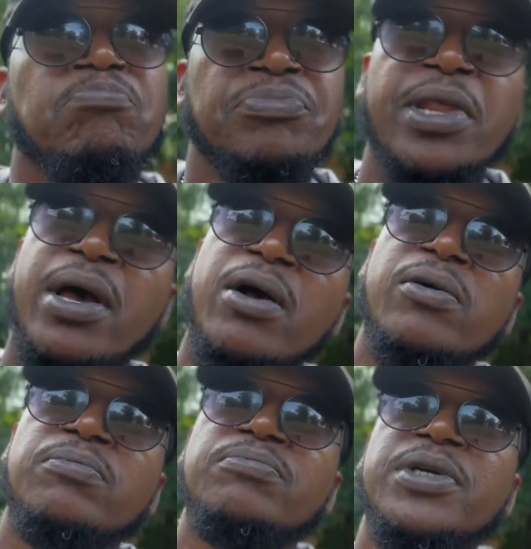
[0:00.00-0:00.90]

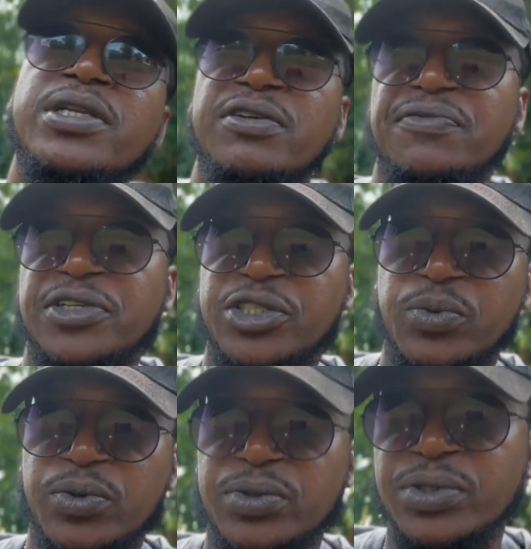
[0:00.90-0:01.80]
Now,
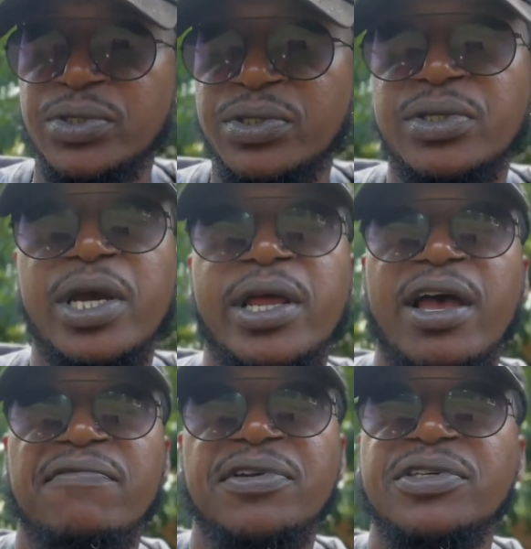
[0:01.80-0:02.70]
individuals that
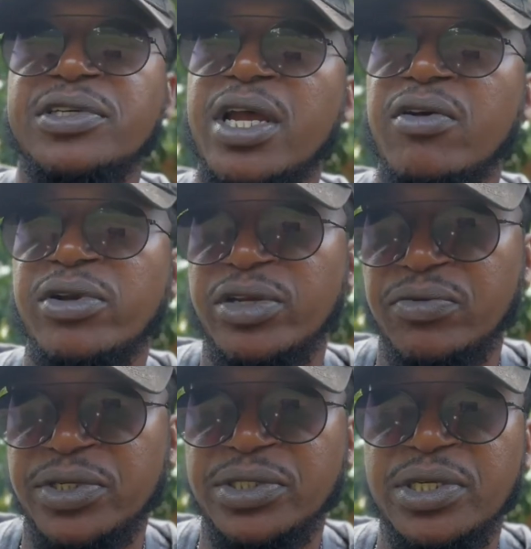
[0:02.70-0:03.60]
have these
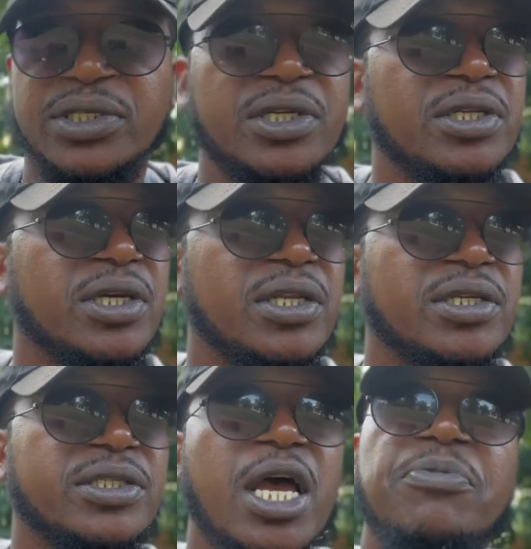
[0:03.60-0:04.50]
characteristics and, th and
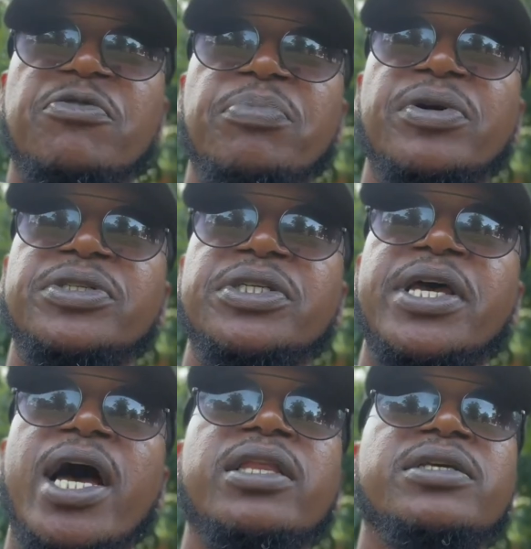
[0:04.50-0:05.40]
this type of
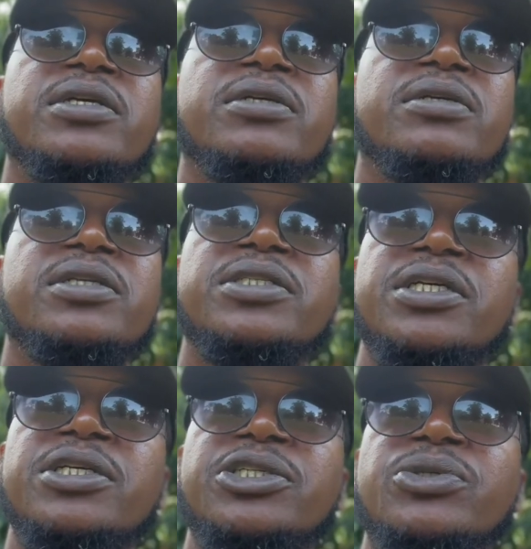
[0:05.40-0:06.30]
personality and these
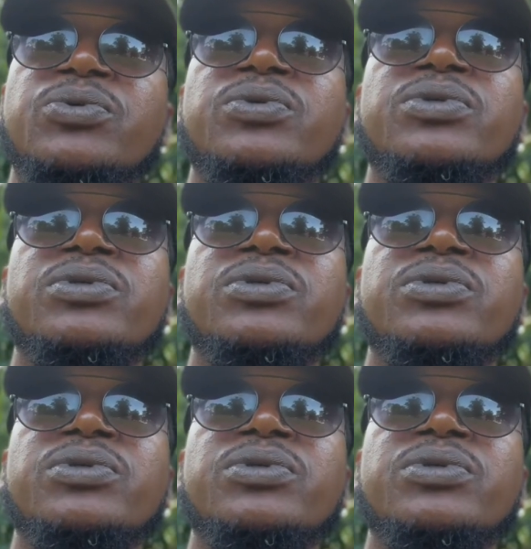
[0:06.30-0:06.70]
issues,